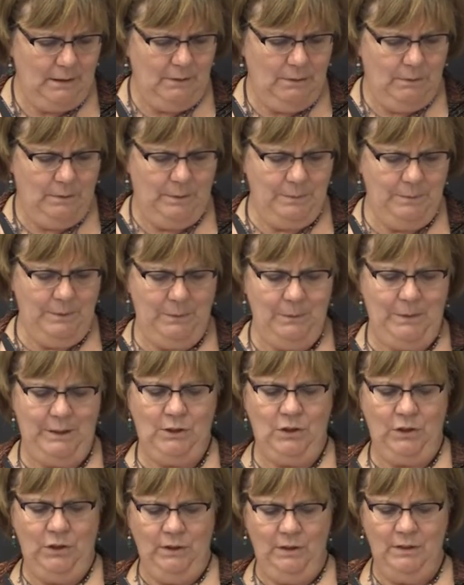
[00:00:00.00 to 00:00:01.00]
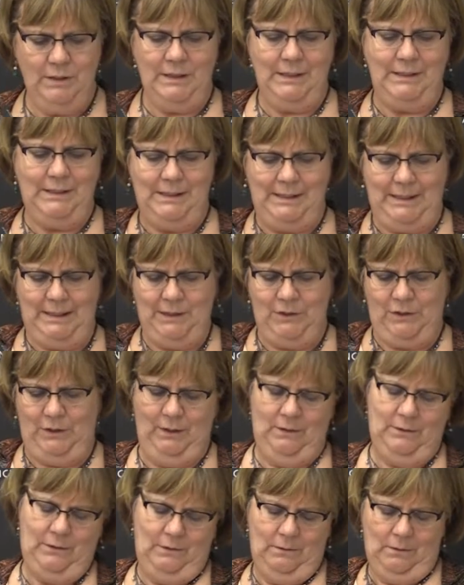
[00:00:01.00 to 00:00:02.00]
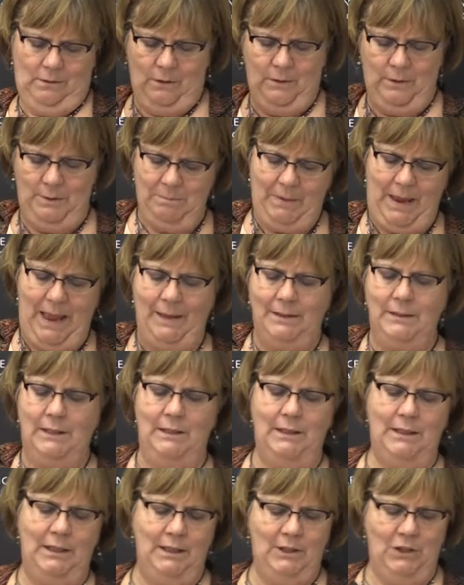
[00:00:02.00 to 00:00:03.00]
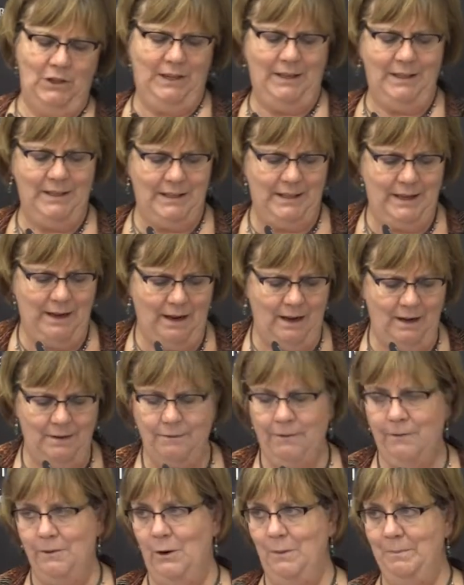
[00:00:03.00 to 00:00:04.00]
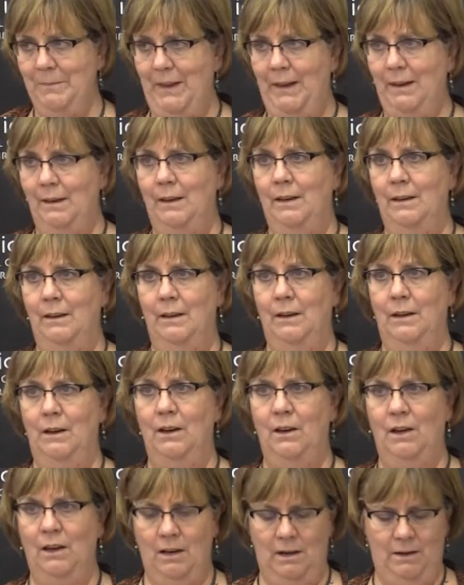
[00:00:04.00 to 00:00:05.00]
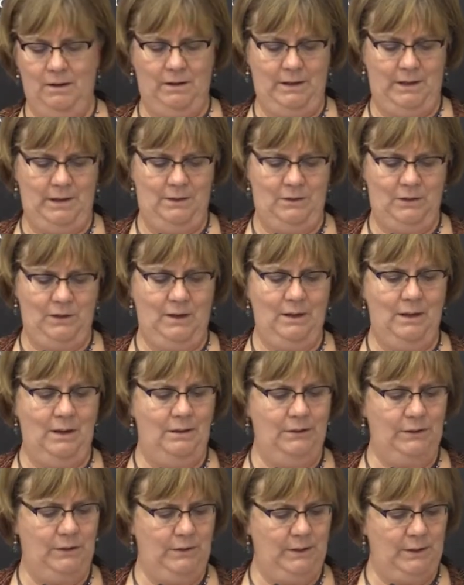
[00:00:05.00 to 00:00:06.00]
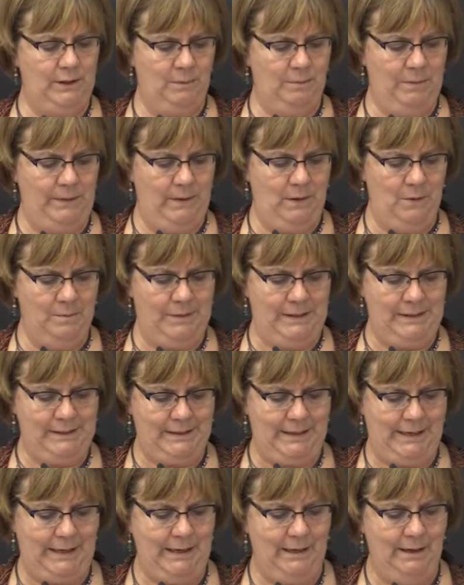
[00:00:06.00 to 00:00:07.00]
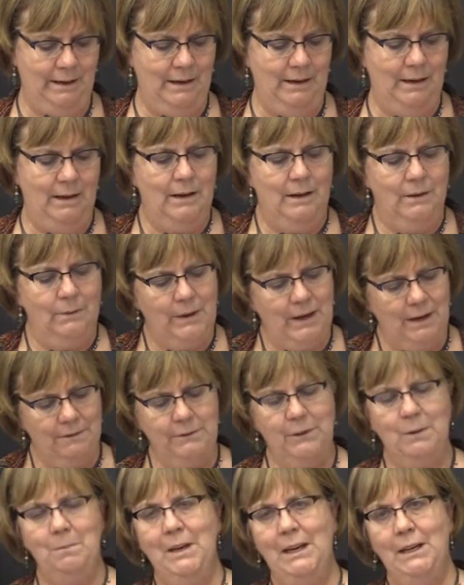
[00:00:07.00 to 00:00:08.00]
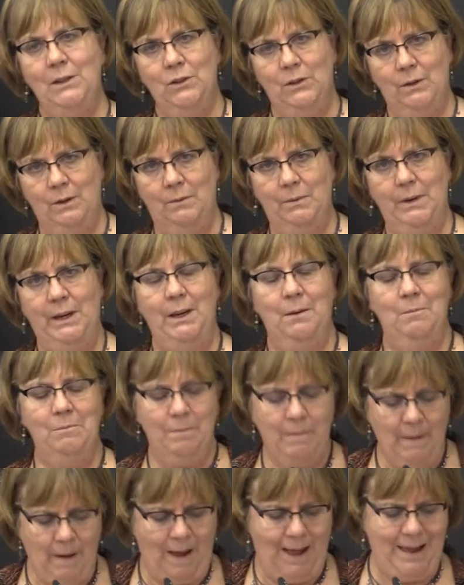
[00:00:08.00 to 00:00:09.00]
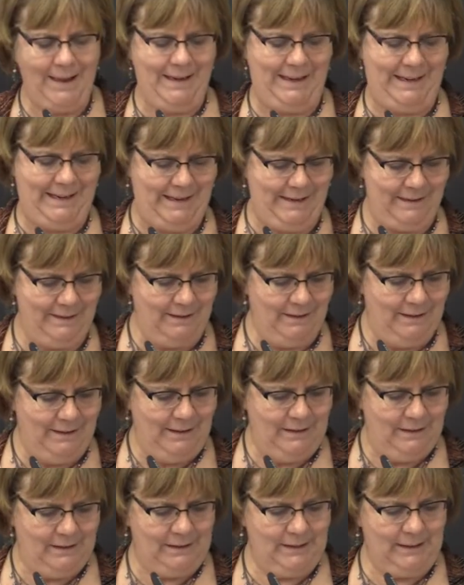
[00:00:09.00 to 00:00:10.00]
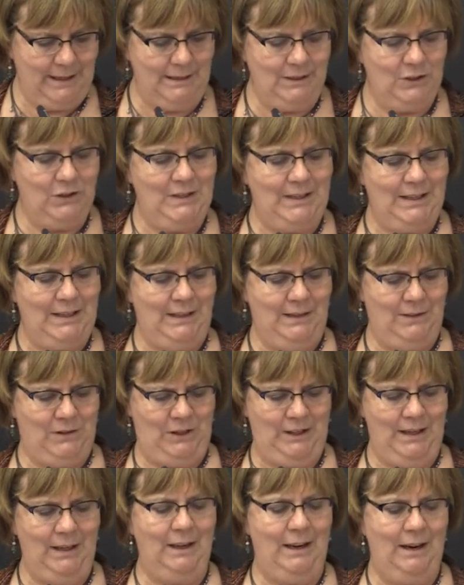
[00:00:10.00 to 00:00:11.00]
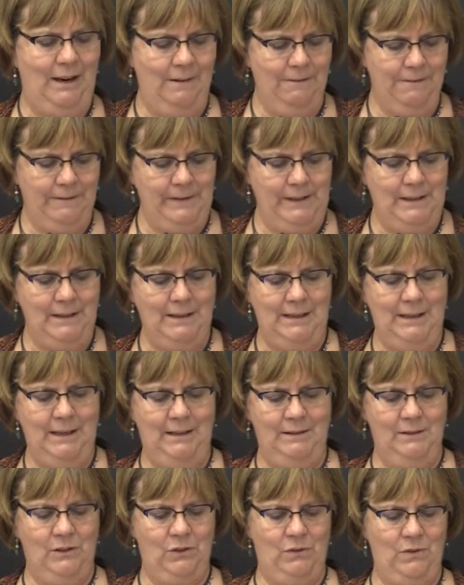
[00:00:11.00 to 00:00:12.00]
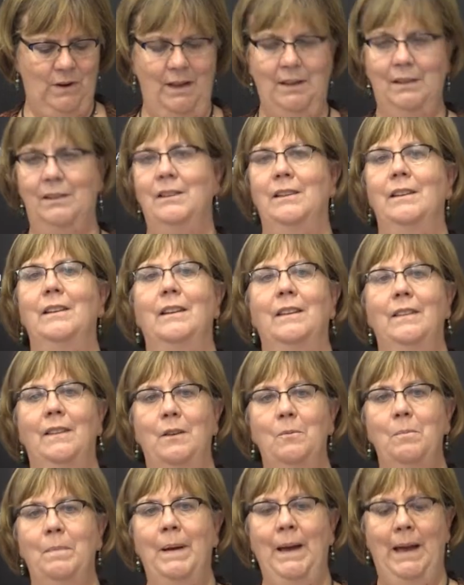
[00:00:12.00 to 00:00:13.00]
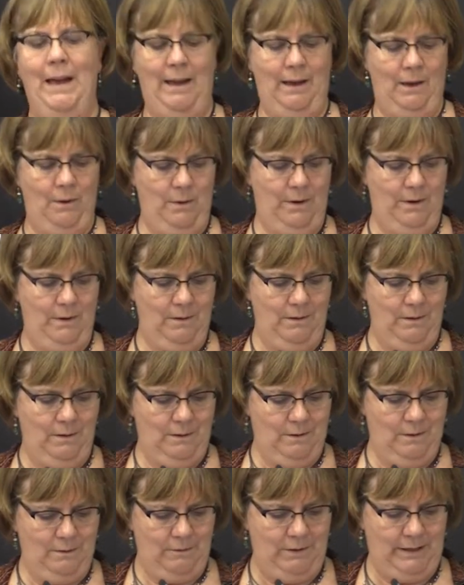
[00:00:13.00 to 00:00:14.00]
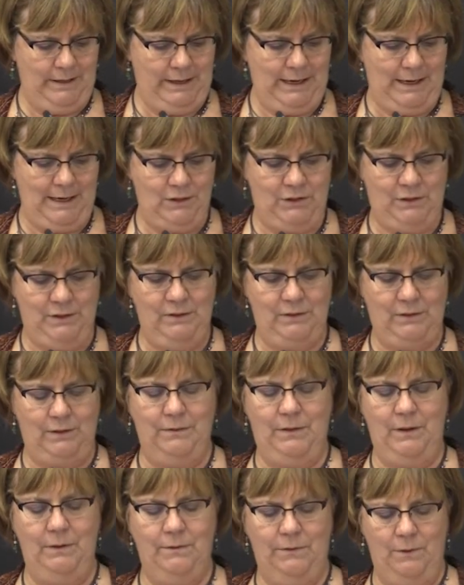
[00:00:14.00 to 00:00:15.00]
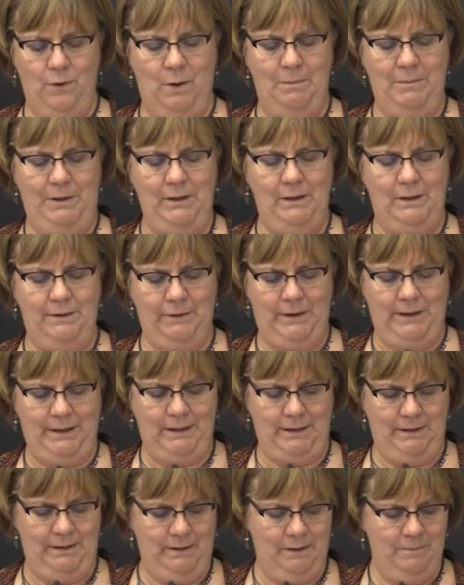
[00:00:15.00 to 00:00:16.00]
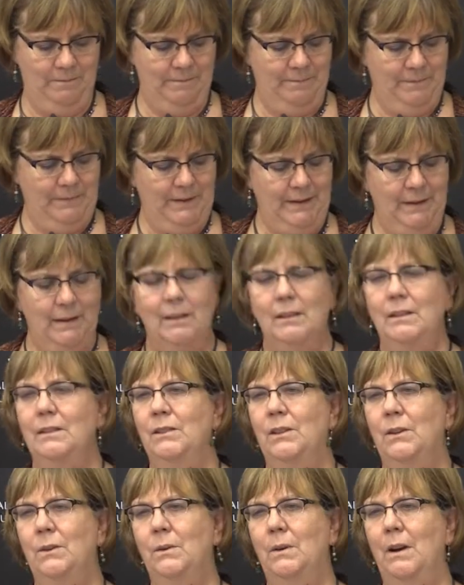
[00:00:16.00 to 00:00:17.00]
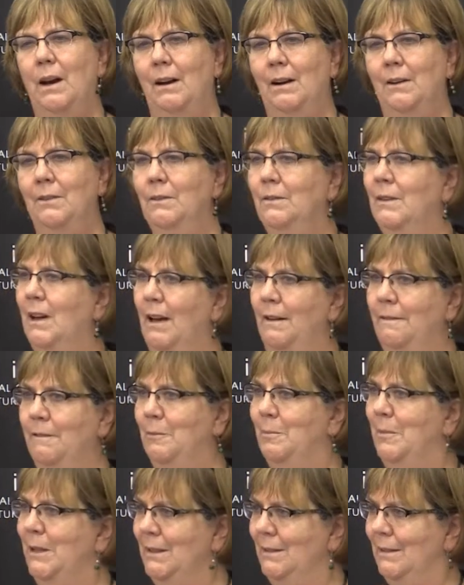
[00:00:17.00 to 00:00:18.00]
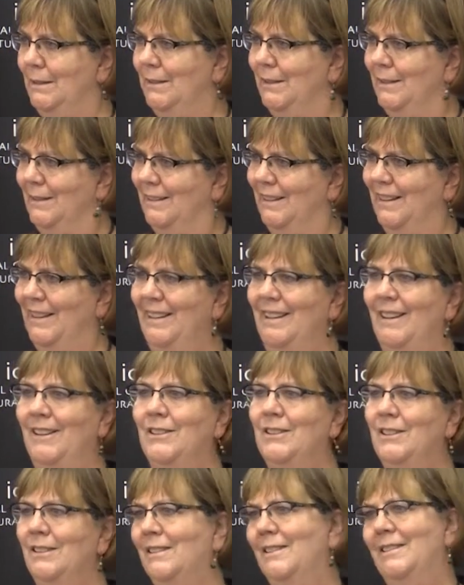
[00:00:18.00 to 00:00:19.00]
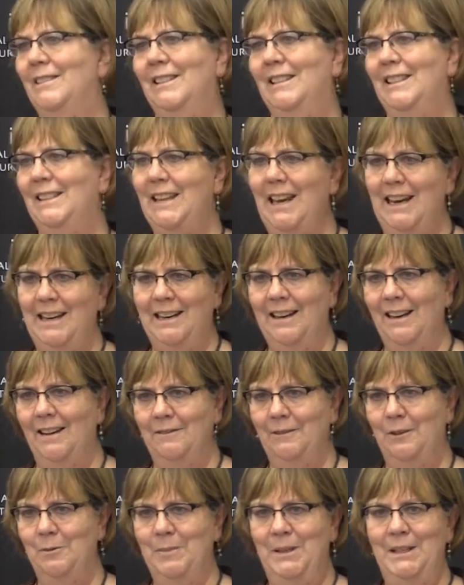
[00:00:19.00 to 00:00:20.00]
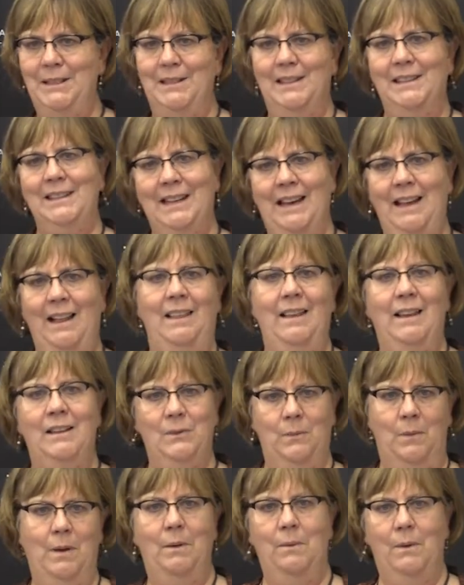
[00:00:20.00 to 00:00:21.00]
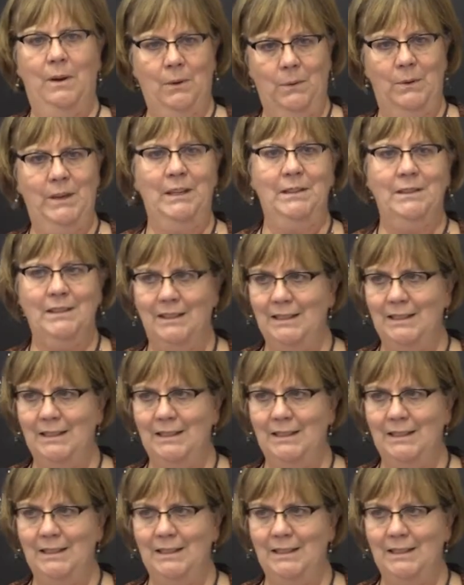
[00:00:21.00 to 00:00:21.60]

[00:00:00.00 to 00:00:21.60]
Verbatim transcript: when we return to teaching, so it's going back to teaching as the art form that can encourage cultural diplomacy, we have to make sure we embody it. Such teaching carefully deconstructs the power relations of the formal curriculum. So our governments and our state governments tell us what we're going to